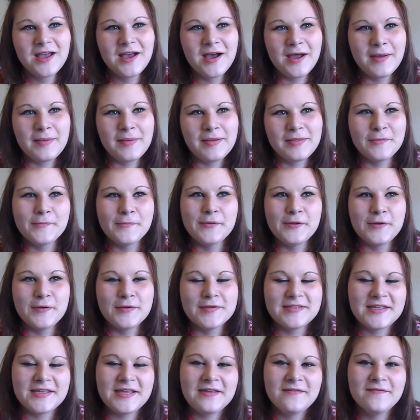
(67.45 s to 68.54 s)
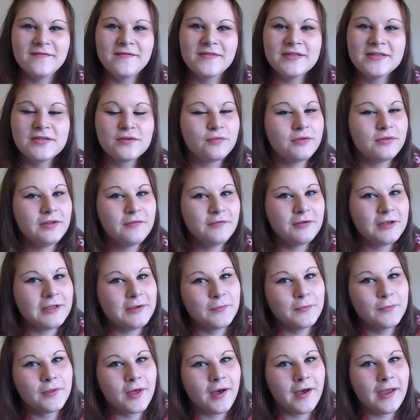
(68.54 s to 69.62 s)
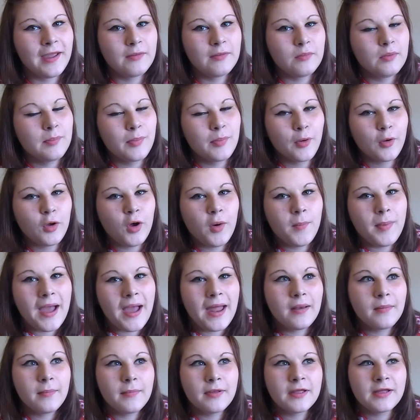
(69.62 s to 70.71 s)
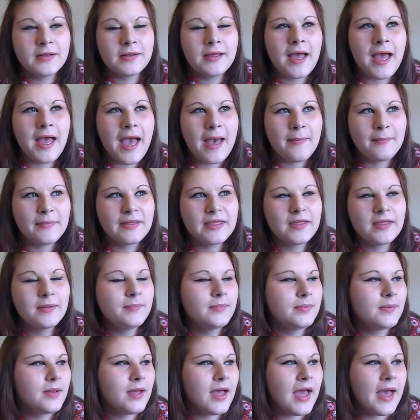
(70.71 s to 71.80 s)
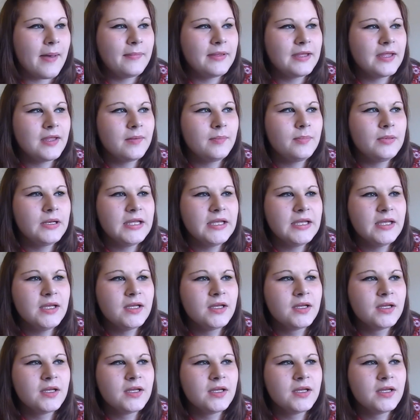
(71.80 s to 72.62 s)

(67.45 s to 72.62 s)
I met them New Year's Eve, he's a really, really cool guy. We broke up amicably?